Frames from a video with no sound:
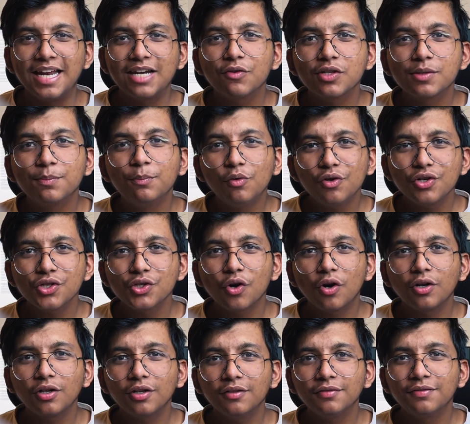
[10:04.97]
It was more
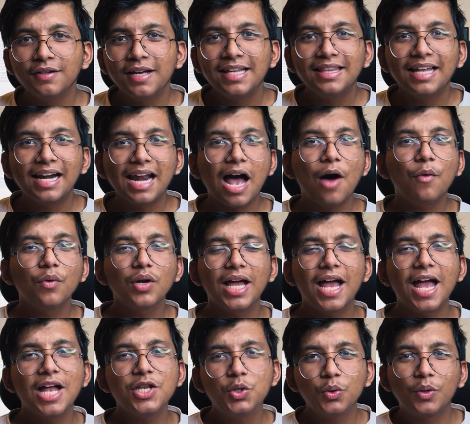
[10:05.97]
sort of that I want to
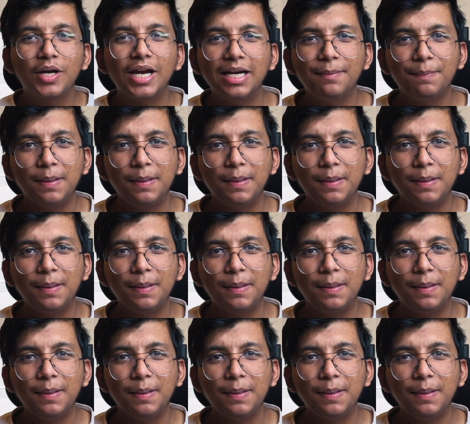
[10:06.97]
educate